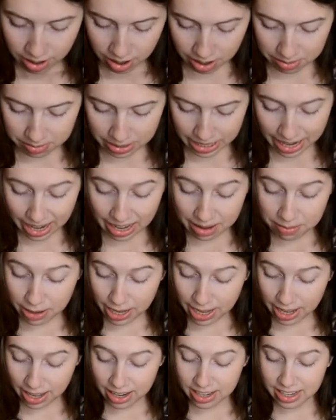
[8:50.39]
on my
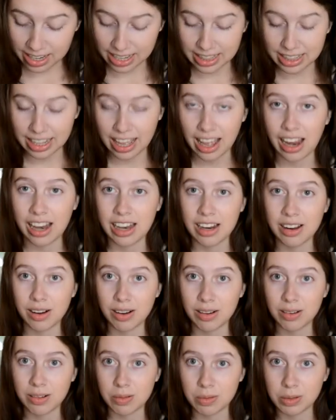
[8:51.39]
iPad and then
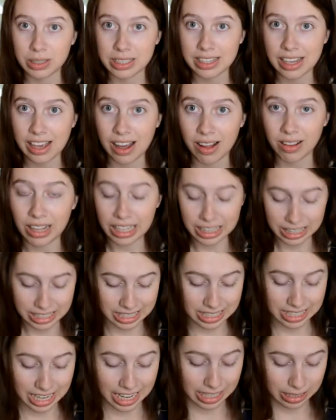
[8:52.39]
we'll see how long
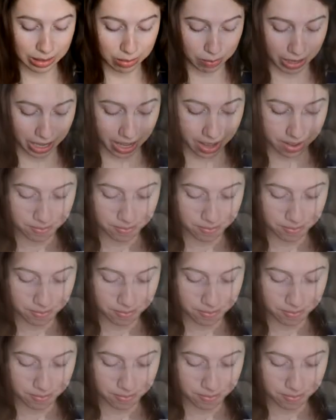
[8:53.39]
this takes me.